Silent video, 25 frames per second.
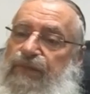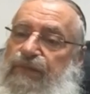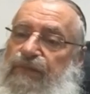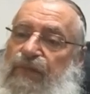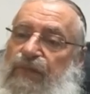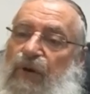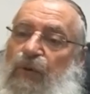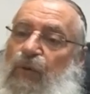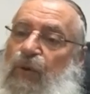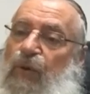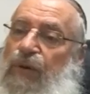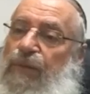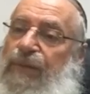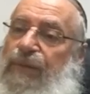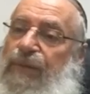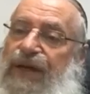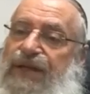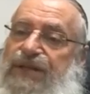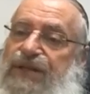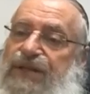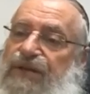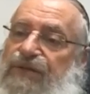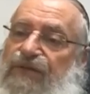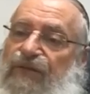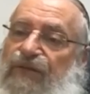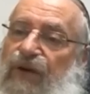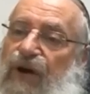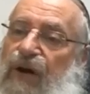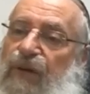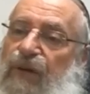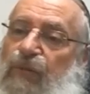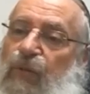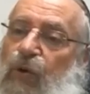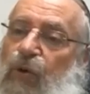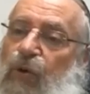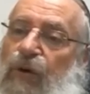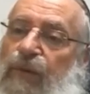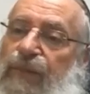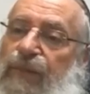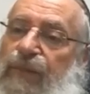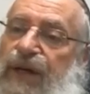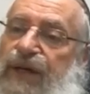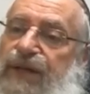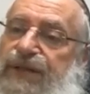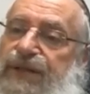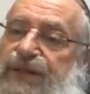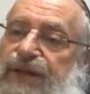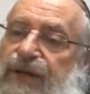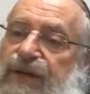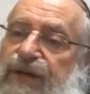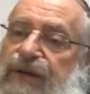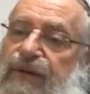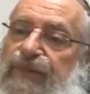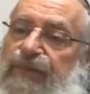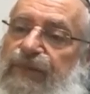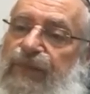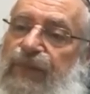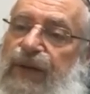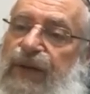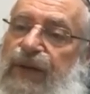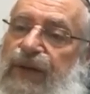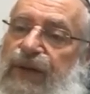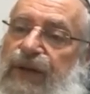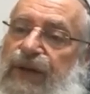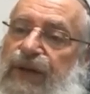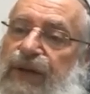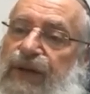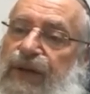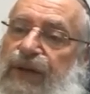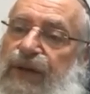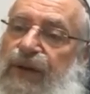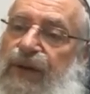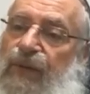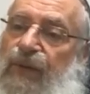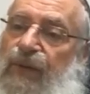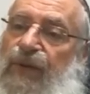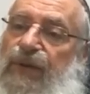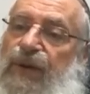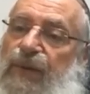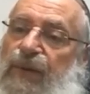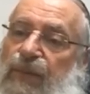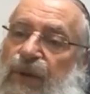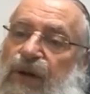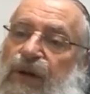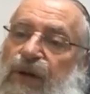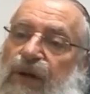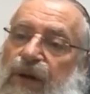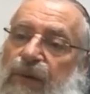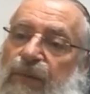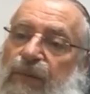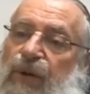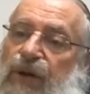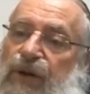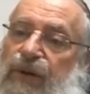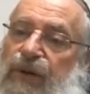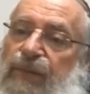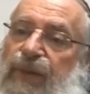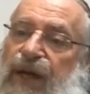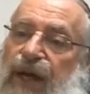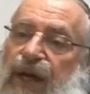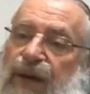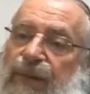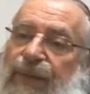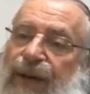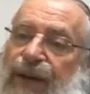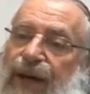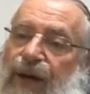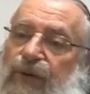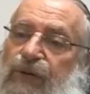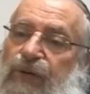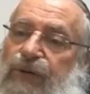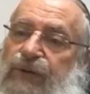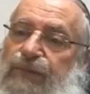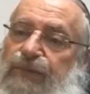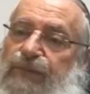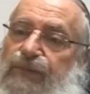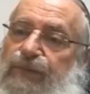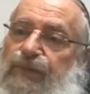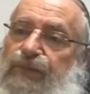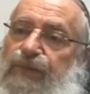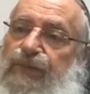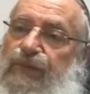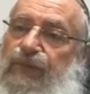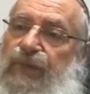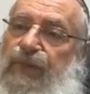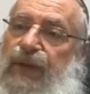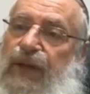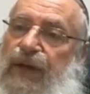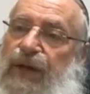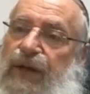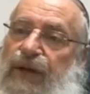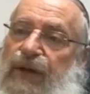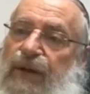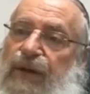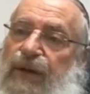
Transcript: But what makes it far more amazing, when the Mogen Geborim came out, the